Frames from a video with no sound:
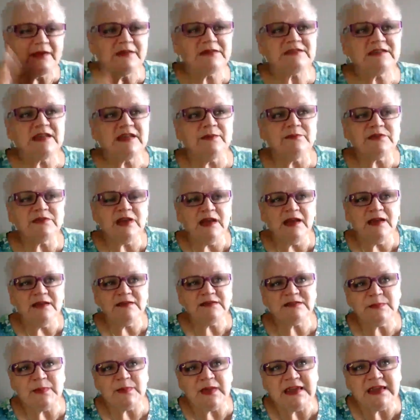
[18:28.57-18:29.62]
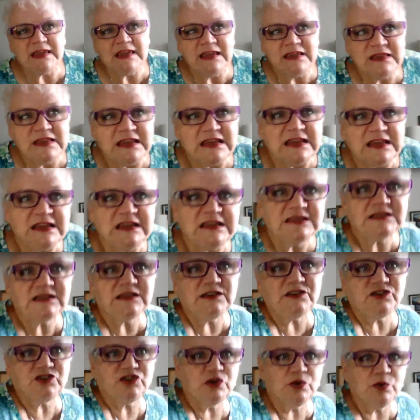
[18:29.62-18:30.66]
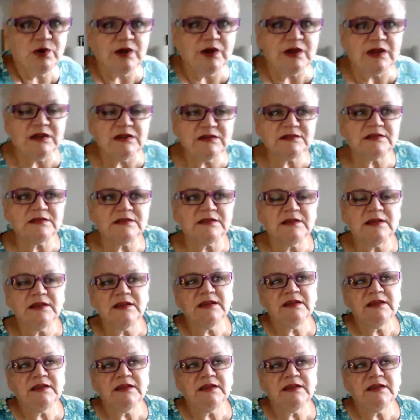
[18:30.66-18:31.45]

sometimes making the easy choice